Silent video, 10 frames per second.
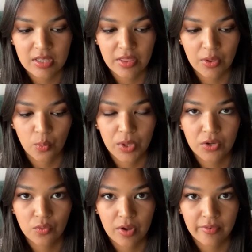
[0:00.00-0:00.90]
at the
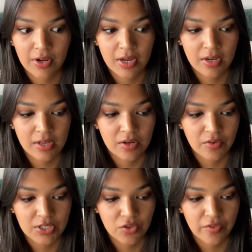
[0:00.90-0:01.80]
Wind River
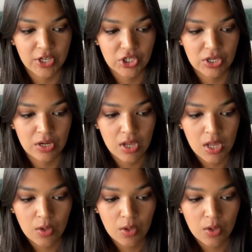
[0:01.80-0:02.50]
Indian Reservation,